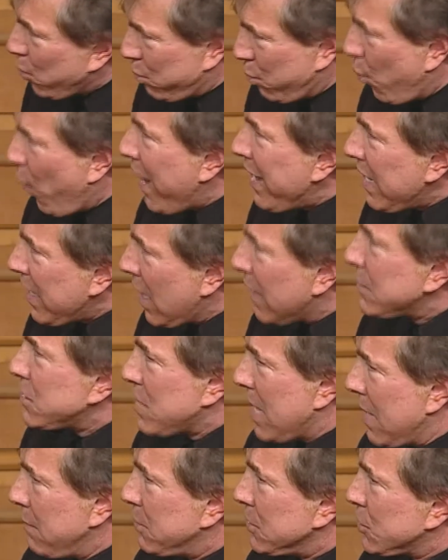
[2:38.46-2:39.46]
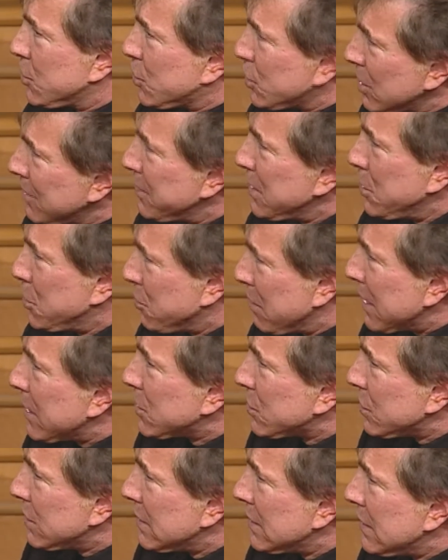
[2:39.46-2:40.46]
Waiting on tables, serving
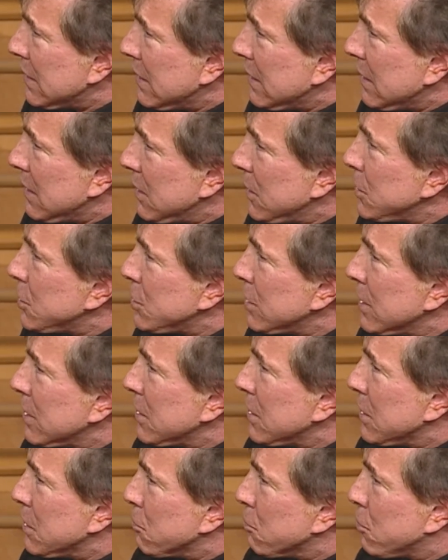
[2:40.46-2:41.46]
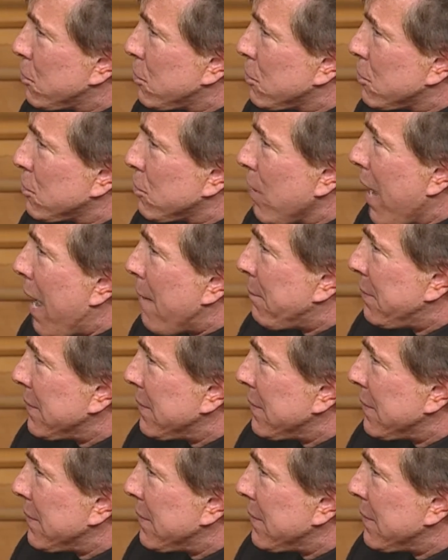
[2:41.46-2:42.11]
drinks, listening to the crap